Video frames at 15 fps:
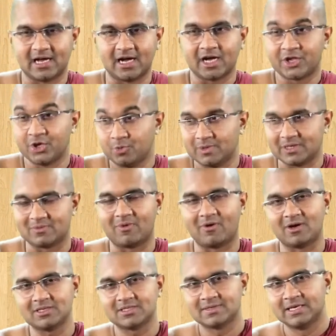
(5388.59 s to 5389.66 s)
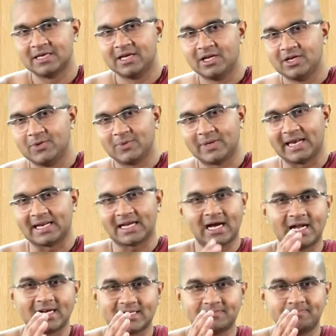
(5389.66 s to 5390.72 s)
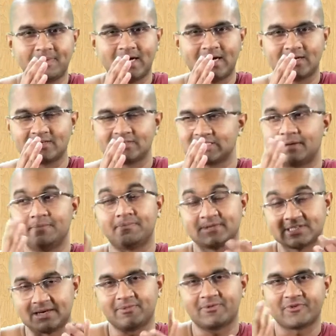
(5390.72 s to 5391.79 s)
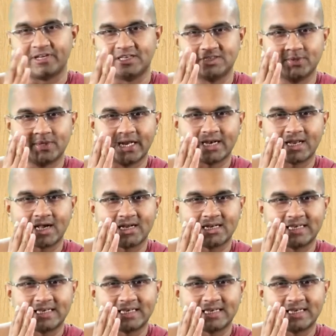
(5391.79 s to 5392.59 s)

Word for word: argument was you can cut apart some some trees you can